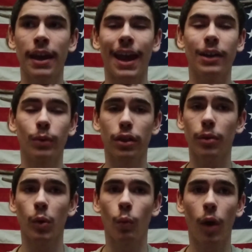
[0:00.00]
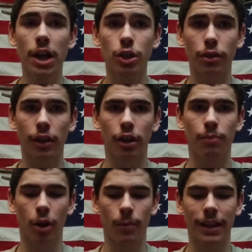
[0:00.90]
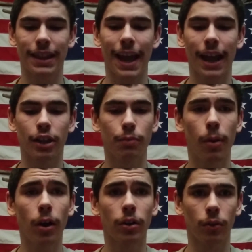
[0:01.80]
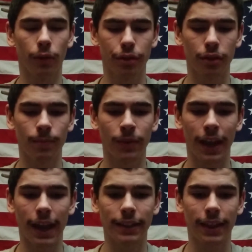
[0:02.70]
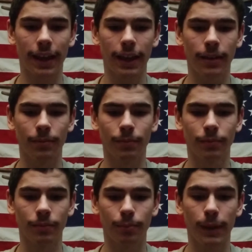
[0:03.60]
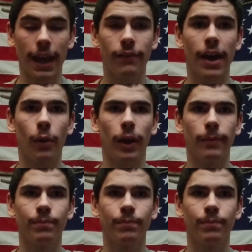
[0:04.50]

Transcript: And when someone watches the experiment, they act as particles, and they behave that way.